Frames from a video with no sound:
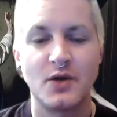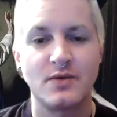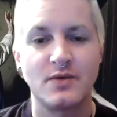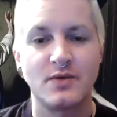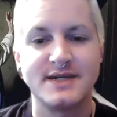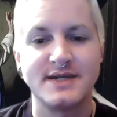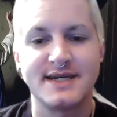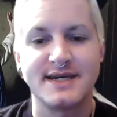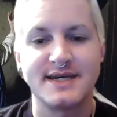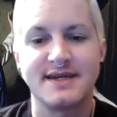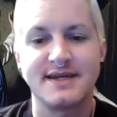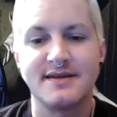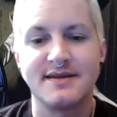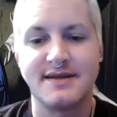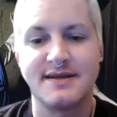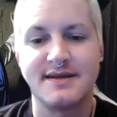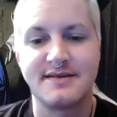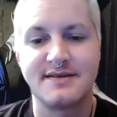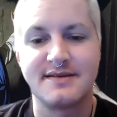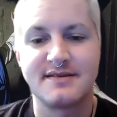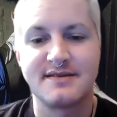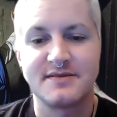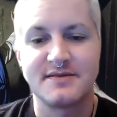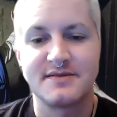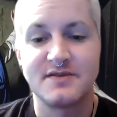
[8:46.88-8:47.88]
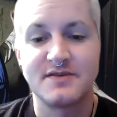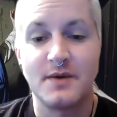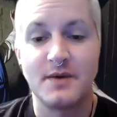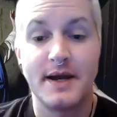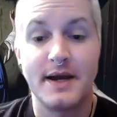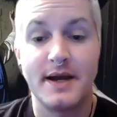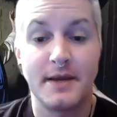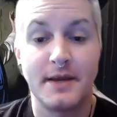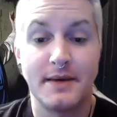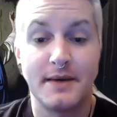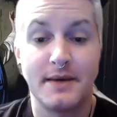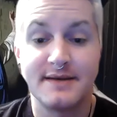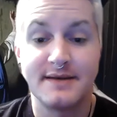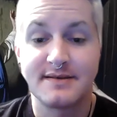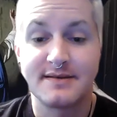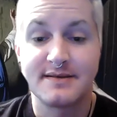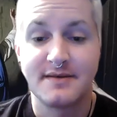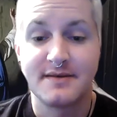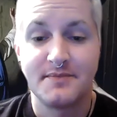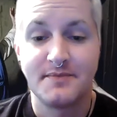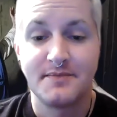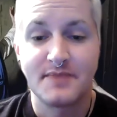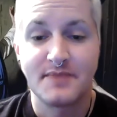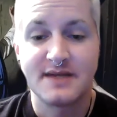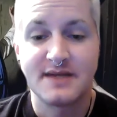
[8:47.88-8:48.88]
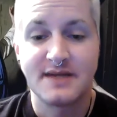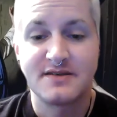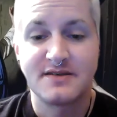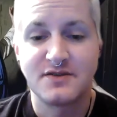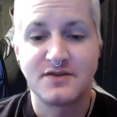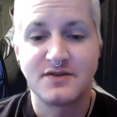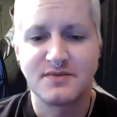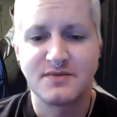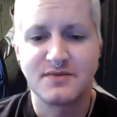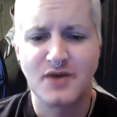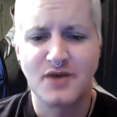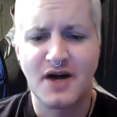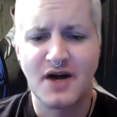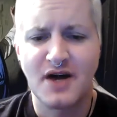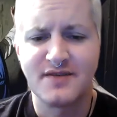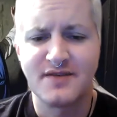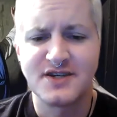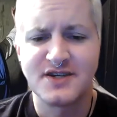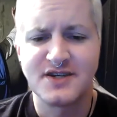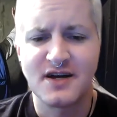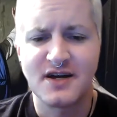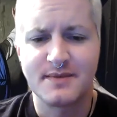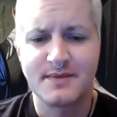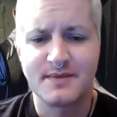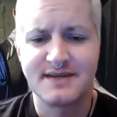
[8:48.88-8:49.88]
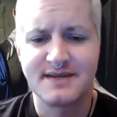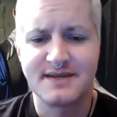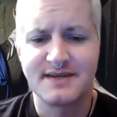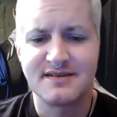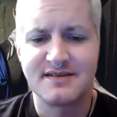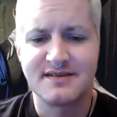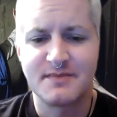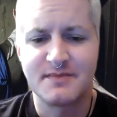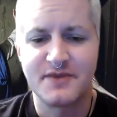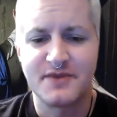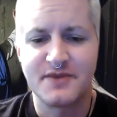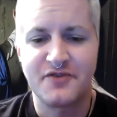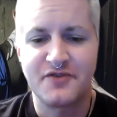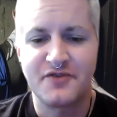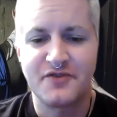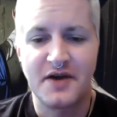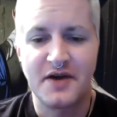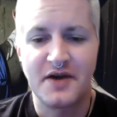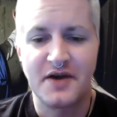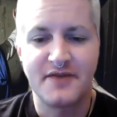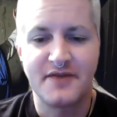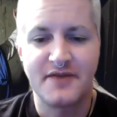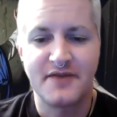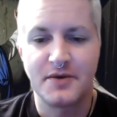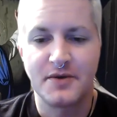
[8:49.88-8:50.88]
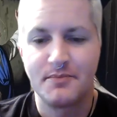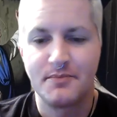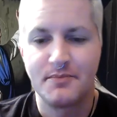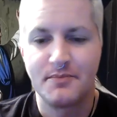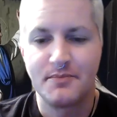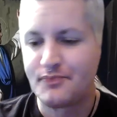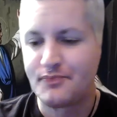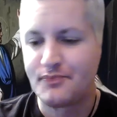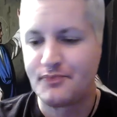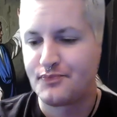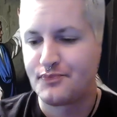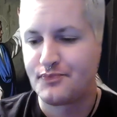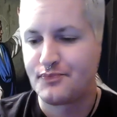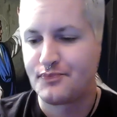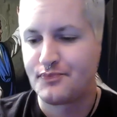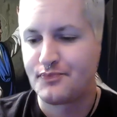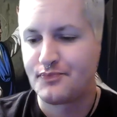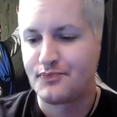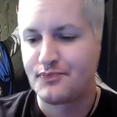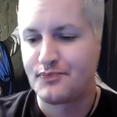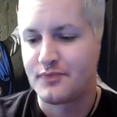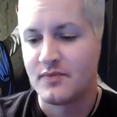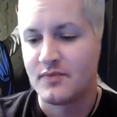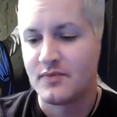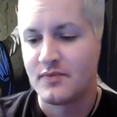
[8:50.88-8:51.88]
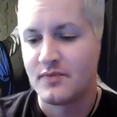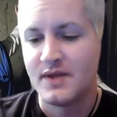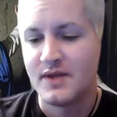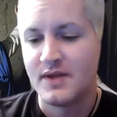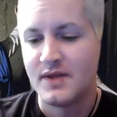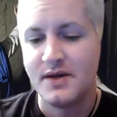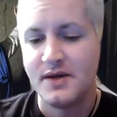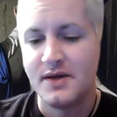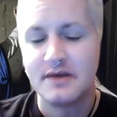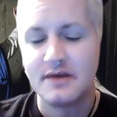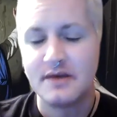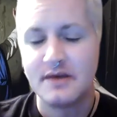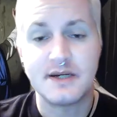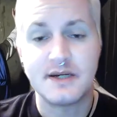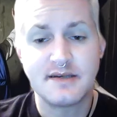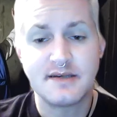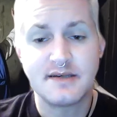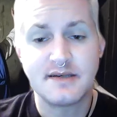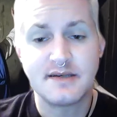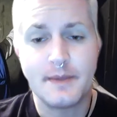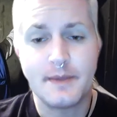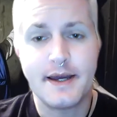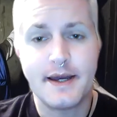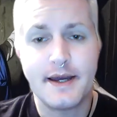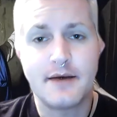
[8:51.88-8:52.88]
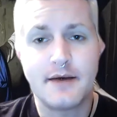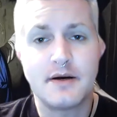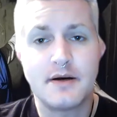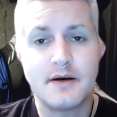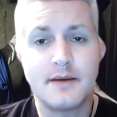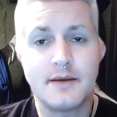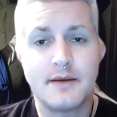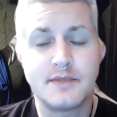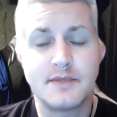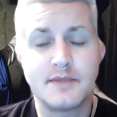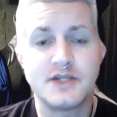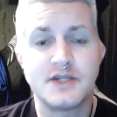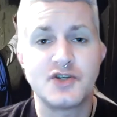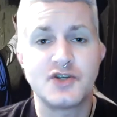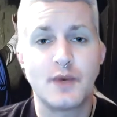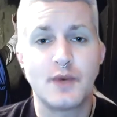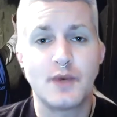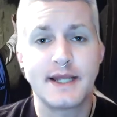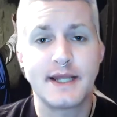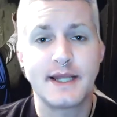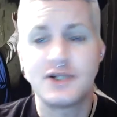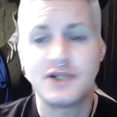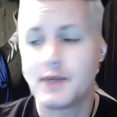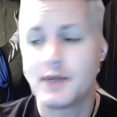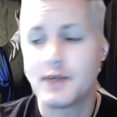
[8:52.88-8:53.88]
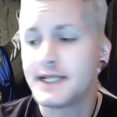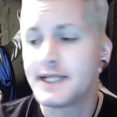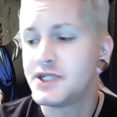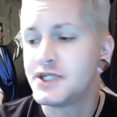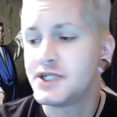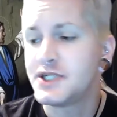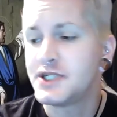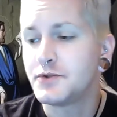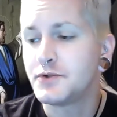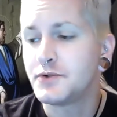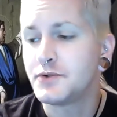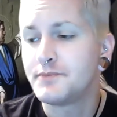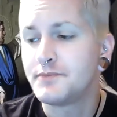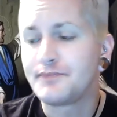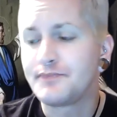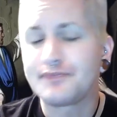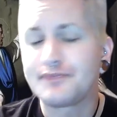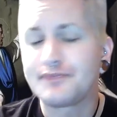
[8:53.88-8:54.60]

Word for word: ridiculous. So, anyways, let's do some coffee talk because it's been forever. So, as you guys know, my book will be out um, in 2022